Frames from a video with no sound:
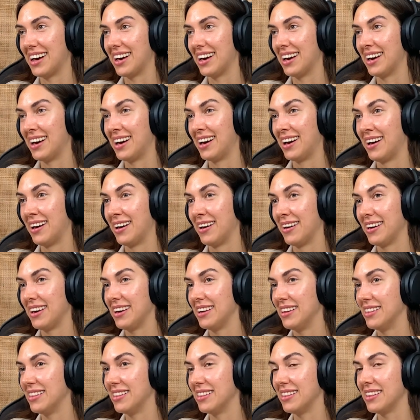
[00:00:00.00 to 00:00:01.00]
uh,
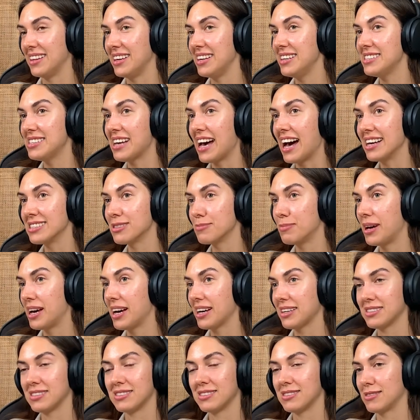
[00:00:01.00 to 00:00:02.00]
in these
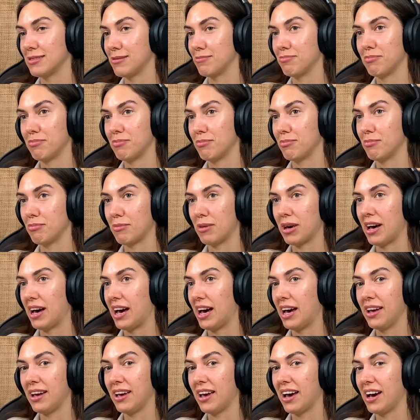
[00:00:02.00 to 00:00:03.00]
aspects,
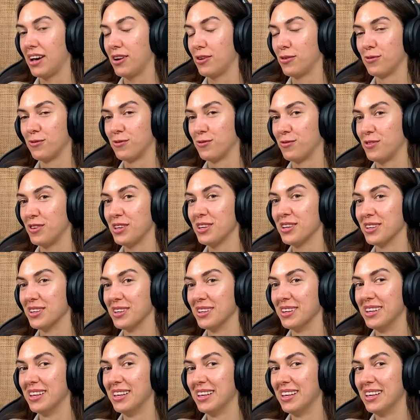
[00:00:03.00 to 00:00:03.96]
I I don't feel